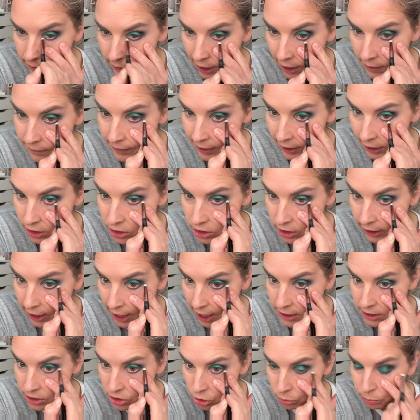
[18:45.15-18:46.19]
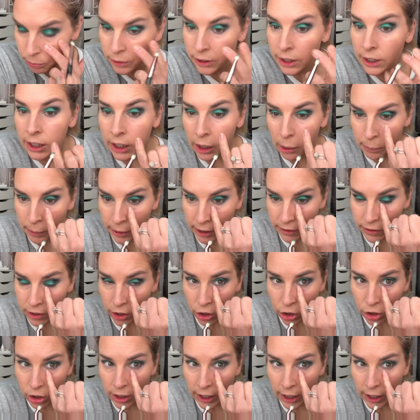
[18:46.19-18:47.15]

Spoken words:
I've actually ended up with a little bit of the